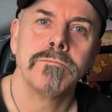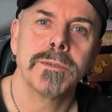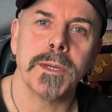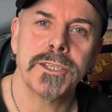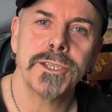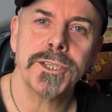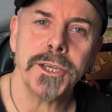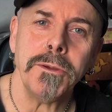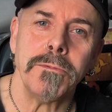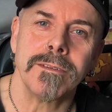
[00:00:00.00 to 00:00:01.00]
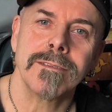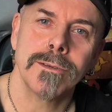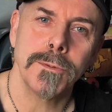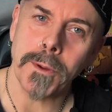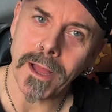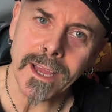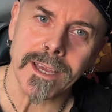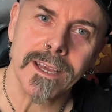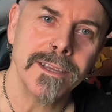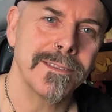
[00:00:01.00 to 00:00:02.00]
Speak to you soon.
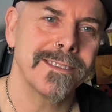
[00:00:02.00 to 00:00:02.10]
Goodbye.